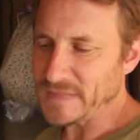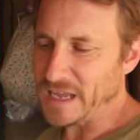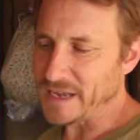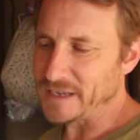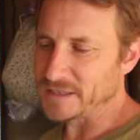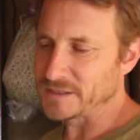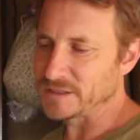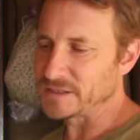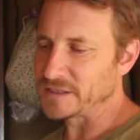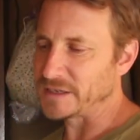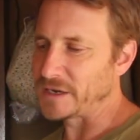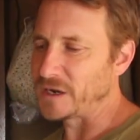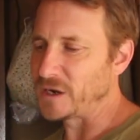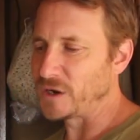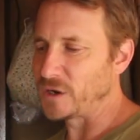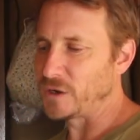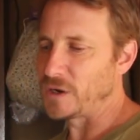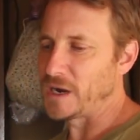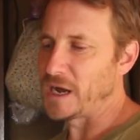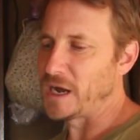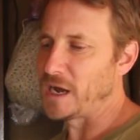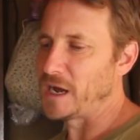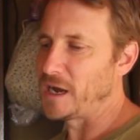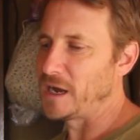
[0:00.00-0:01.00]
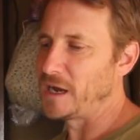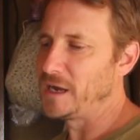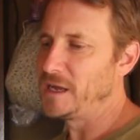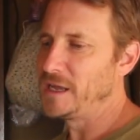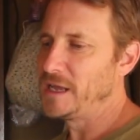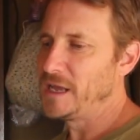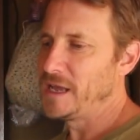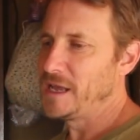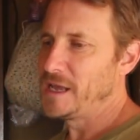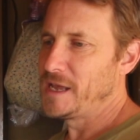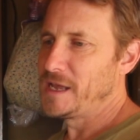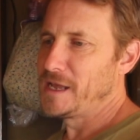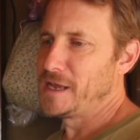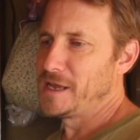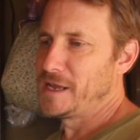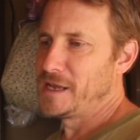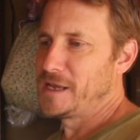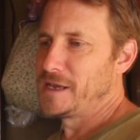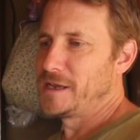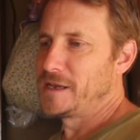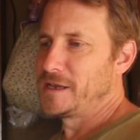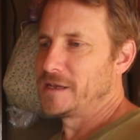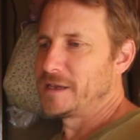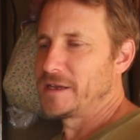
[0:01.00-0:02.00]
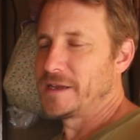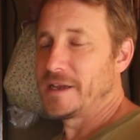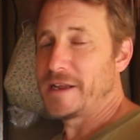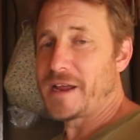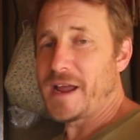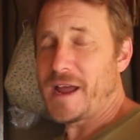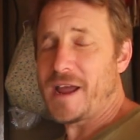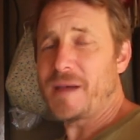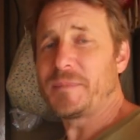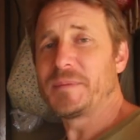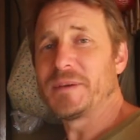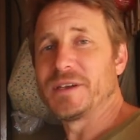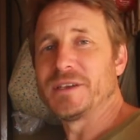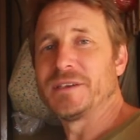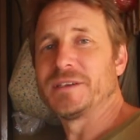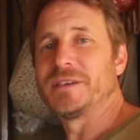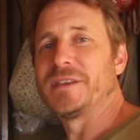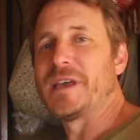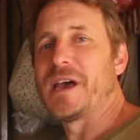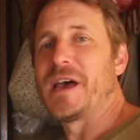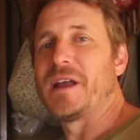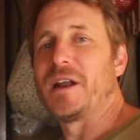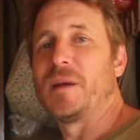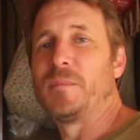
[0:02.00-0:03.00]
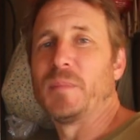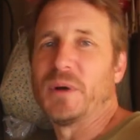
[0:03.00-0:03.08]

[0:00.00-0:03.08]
And so uh, it happened that